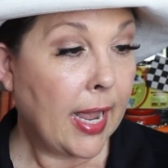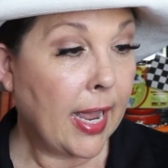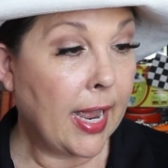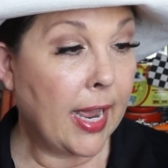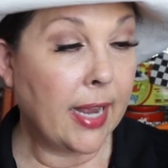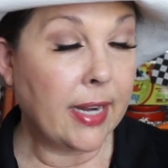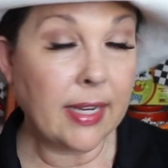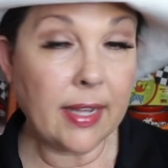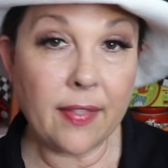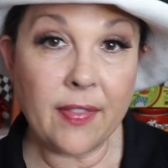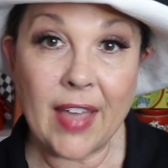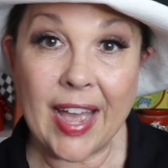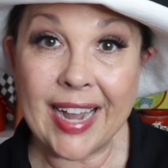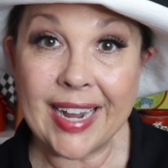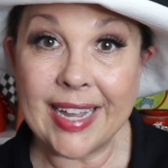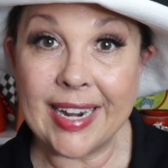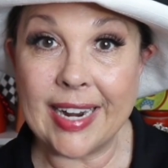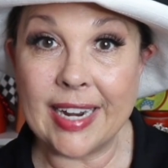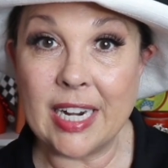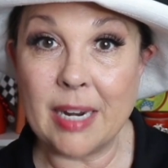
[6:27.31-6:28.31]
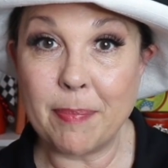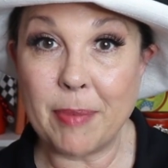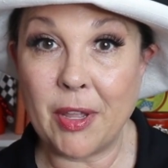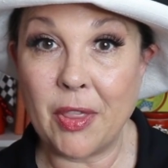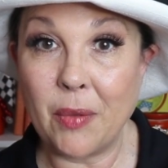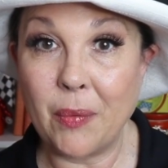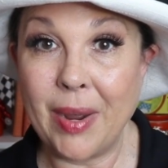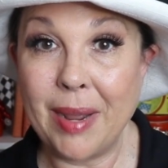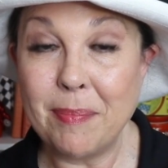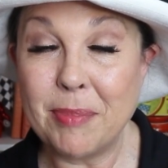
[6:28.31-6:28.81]
And that could end up
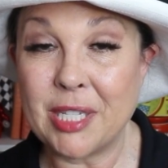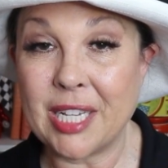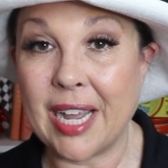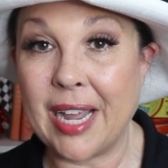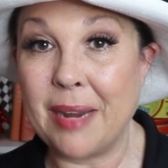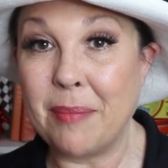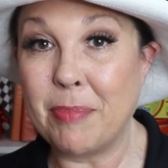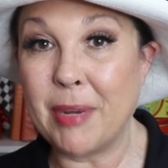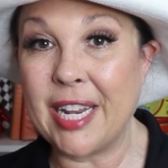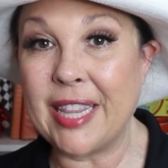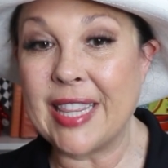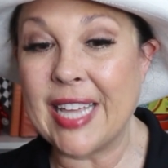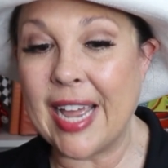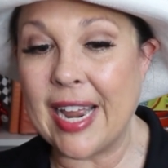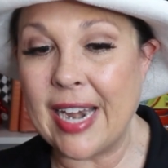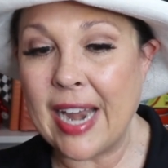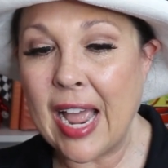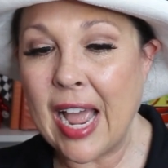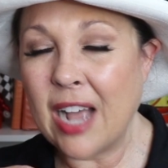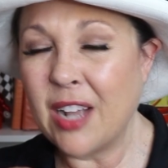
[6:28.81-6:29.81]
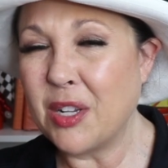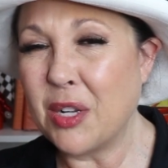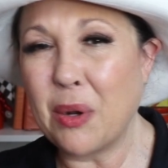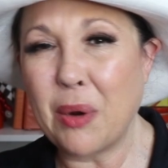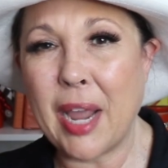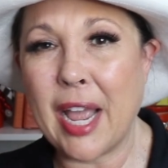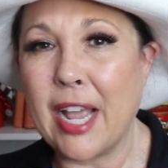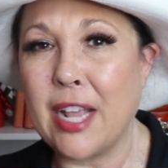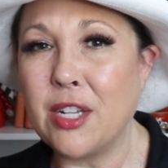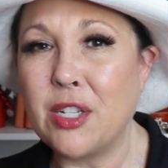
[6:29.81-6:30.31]
on the website. But then,
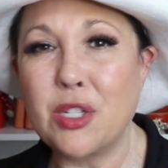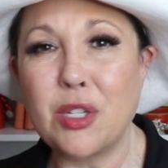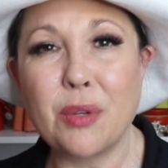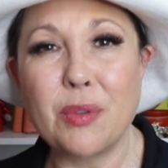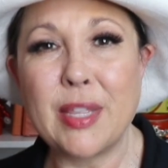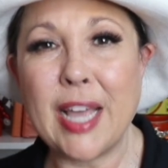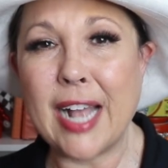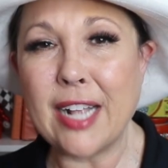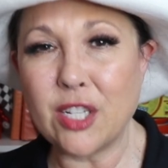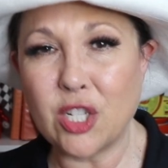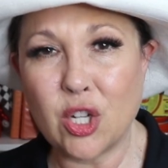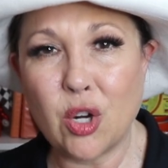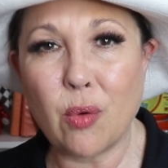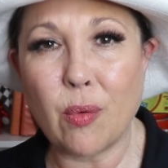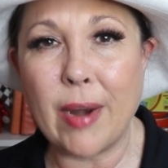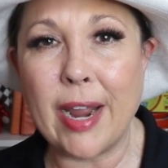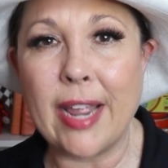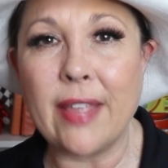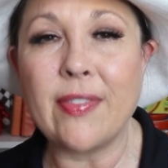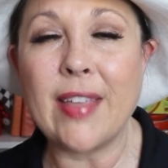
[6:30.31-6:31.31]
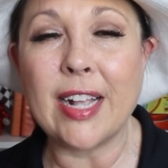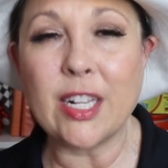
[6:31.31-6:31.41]
okay, so that's great.